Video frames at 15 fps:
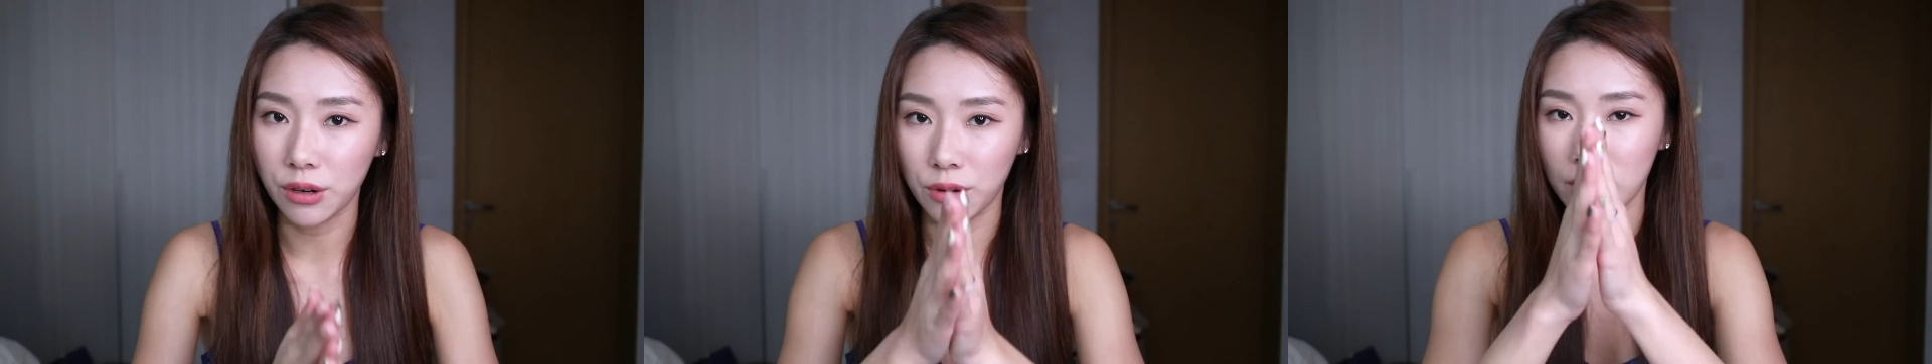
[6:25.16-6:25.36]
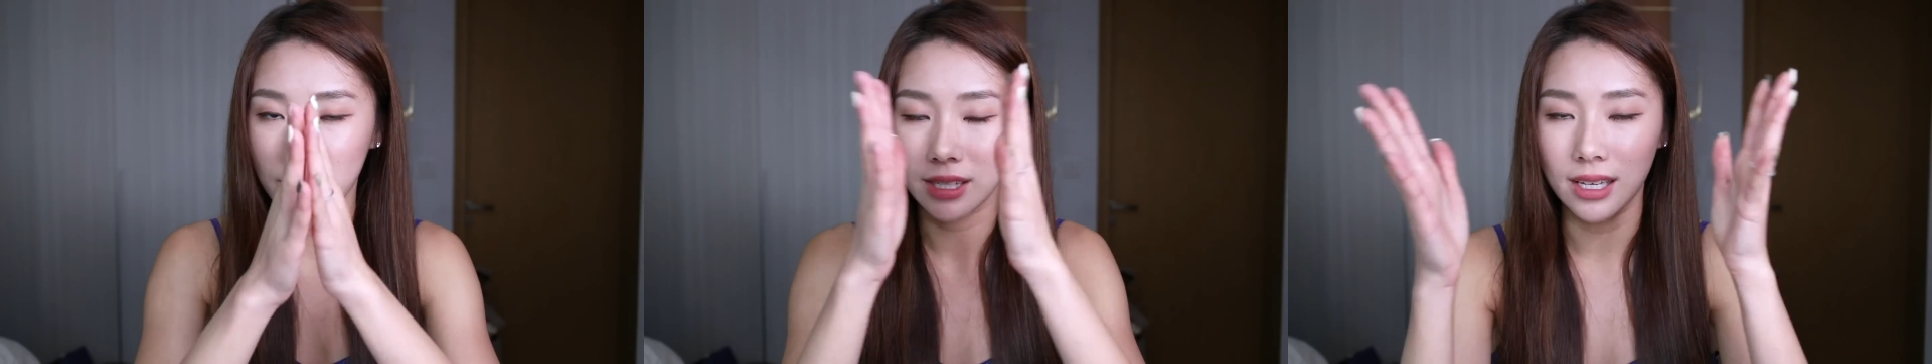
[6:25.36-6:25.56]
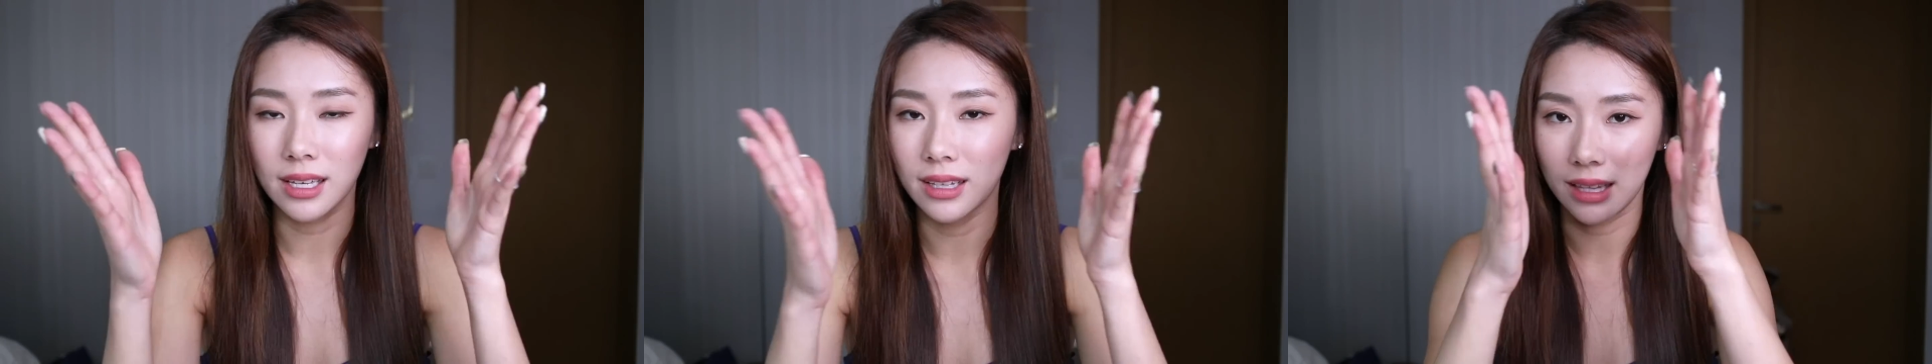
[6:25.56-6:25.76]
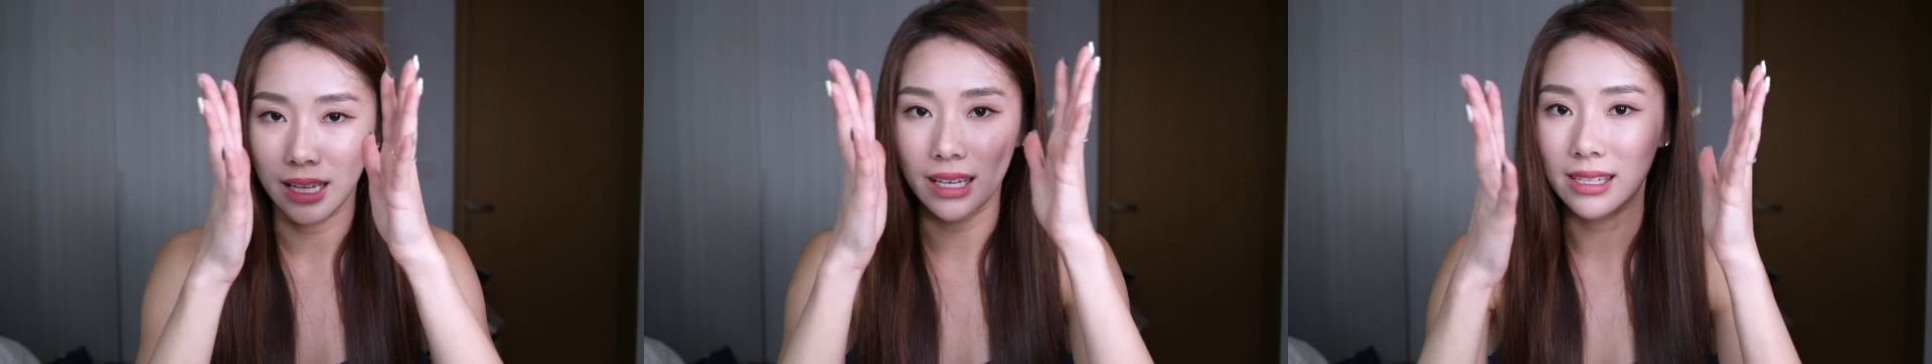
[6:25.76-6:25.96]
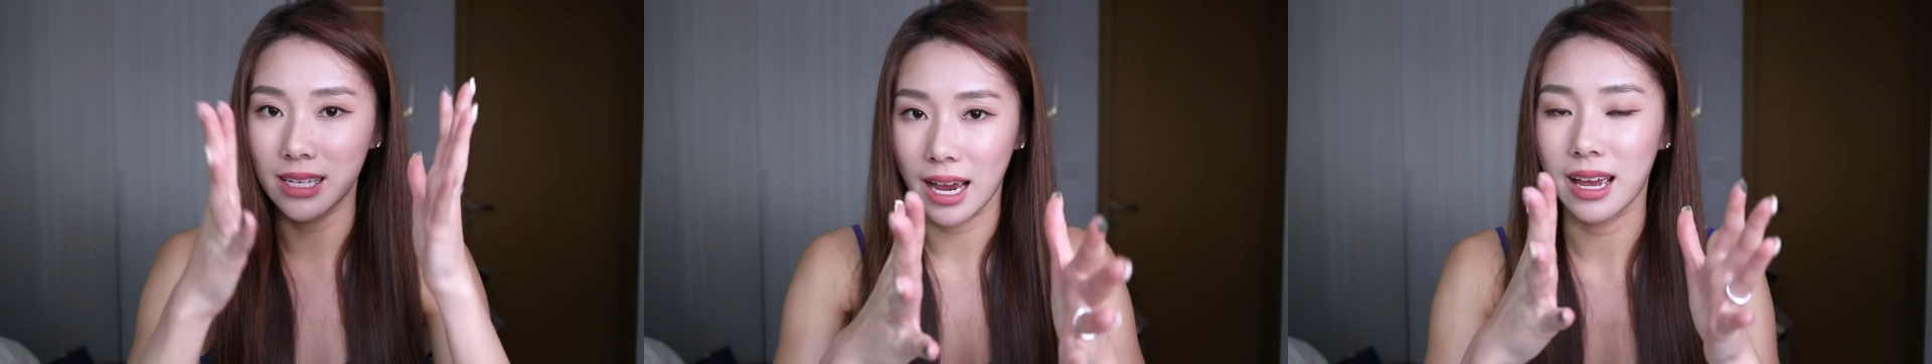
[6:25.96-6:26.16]
across the
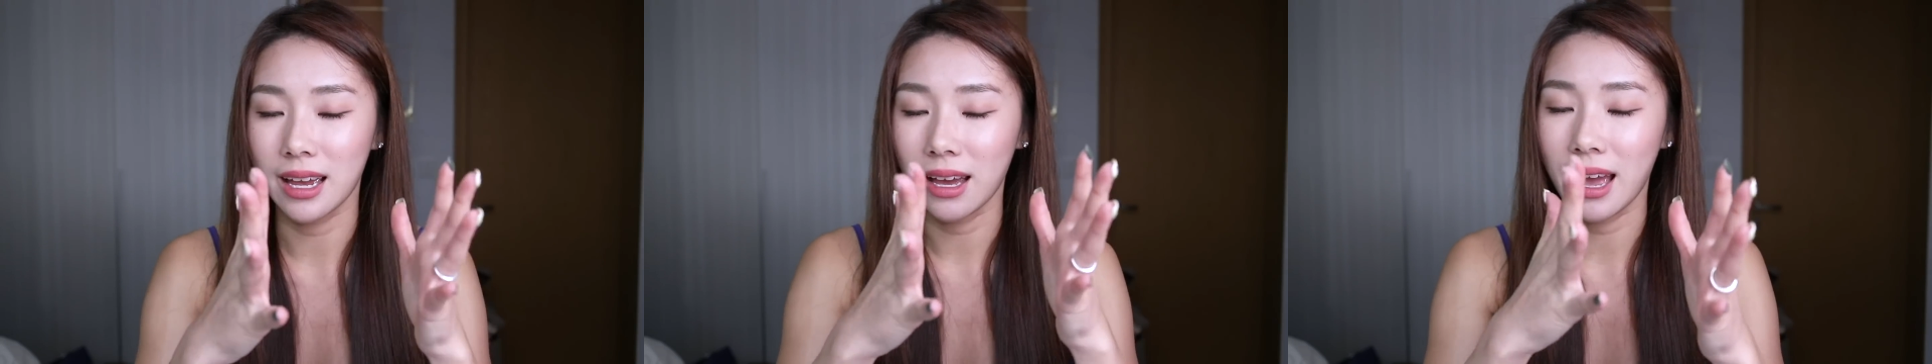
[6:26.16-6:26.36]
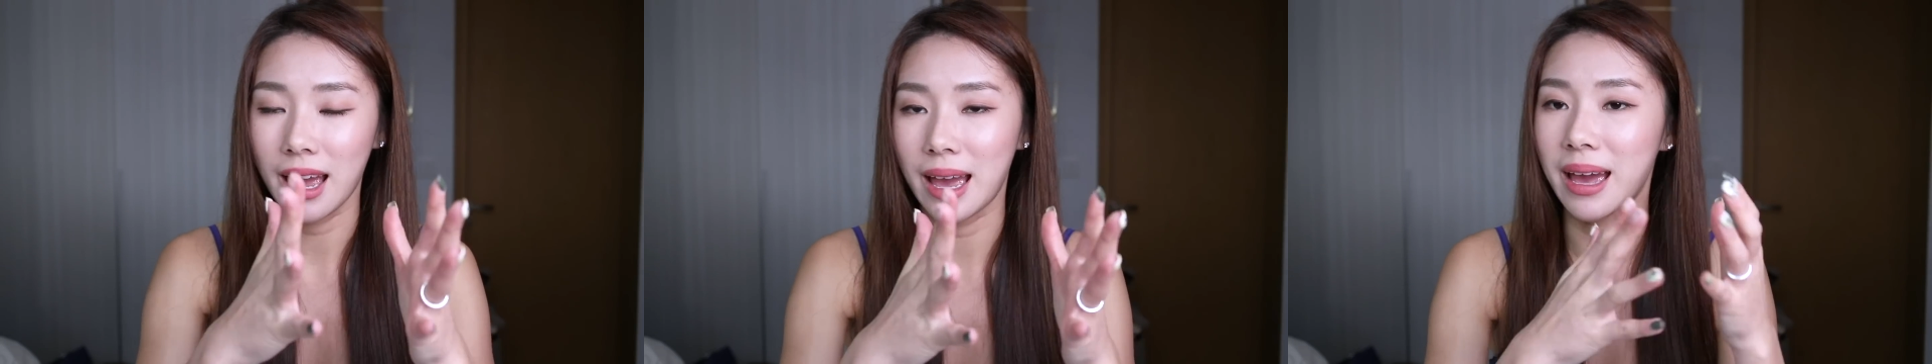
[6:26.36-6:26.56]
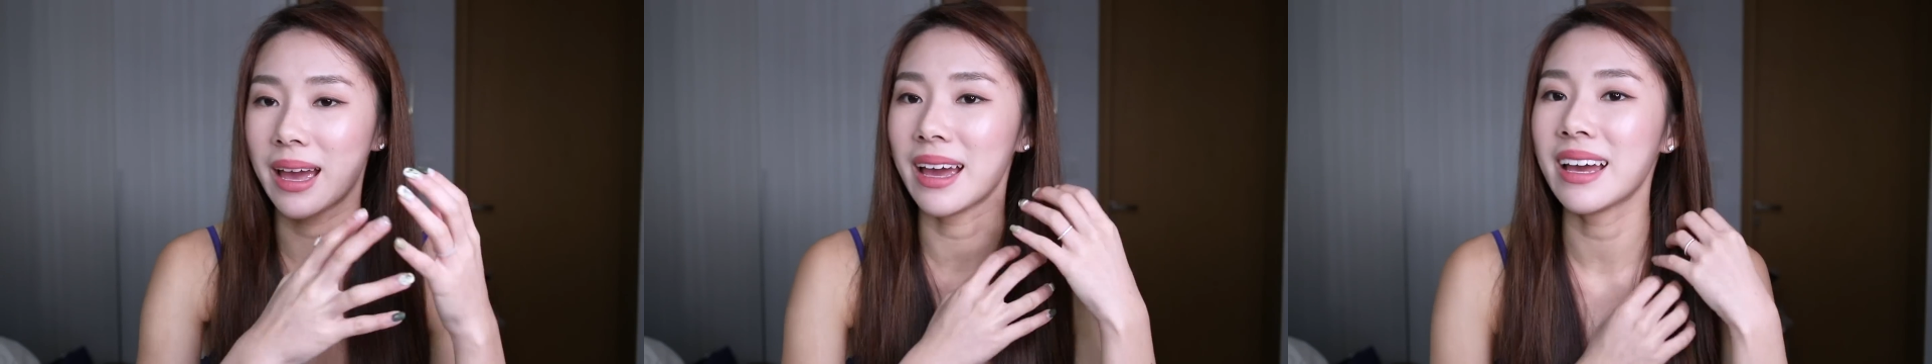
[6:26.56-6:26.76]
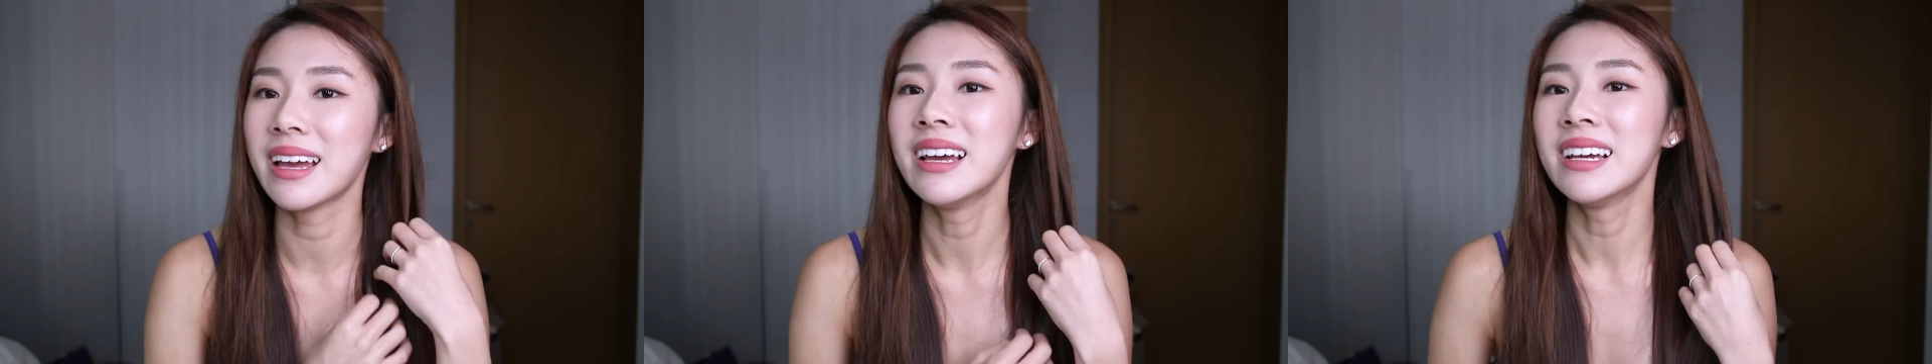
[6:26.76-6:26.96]
entire hair,